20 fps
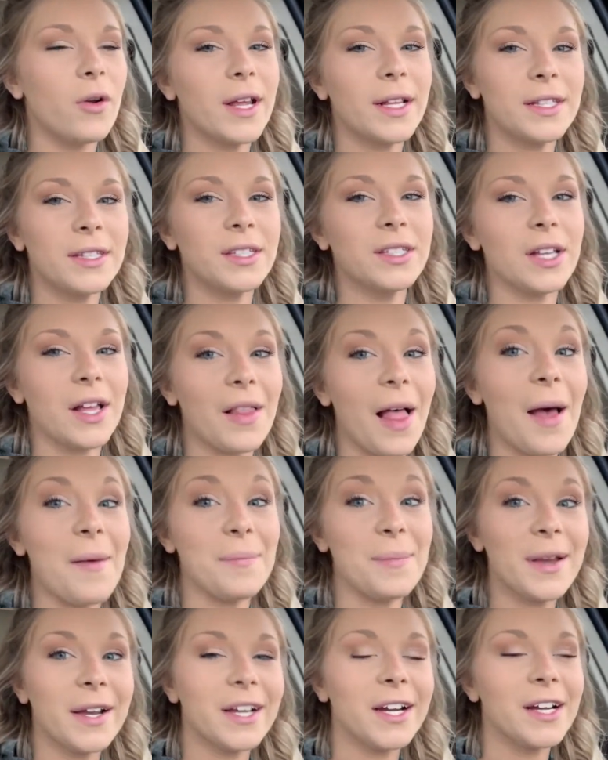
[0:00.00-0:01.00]
It's a lot
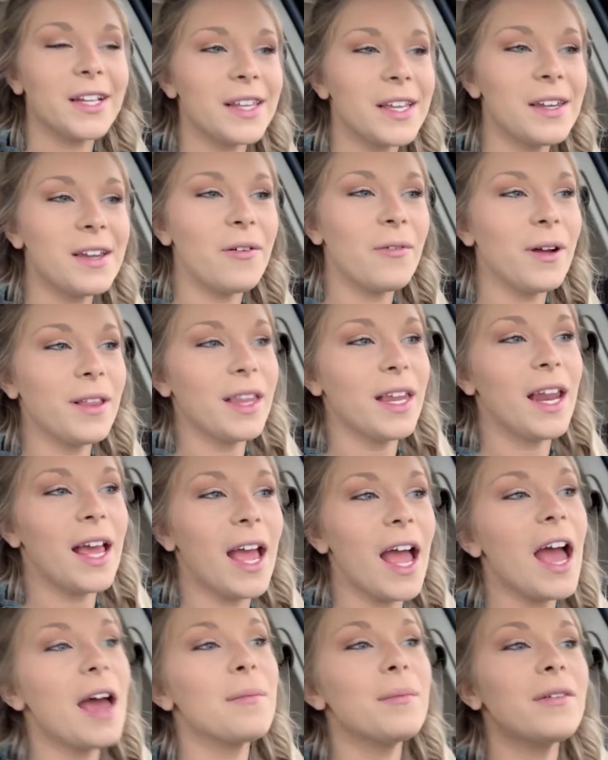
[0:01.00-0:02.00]
bigger than the one that I
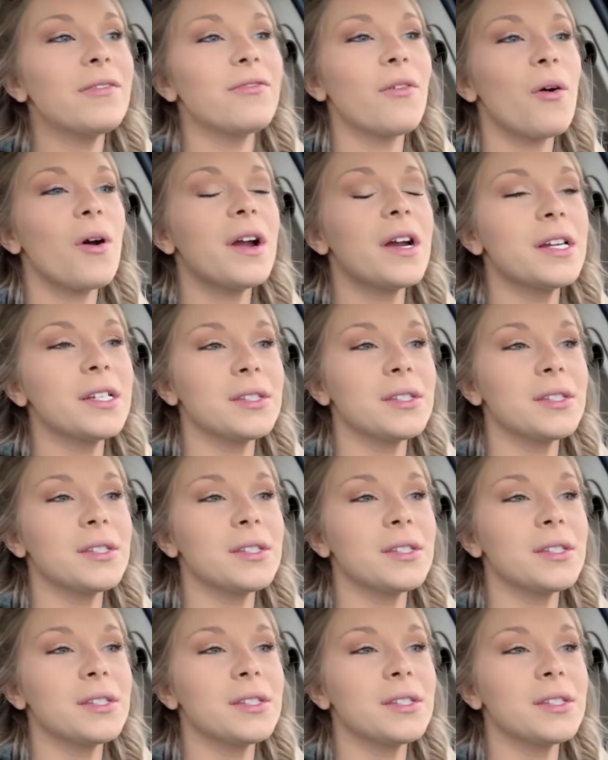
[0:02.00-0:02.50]
had before,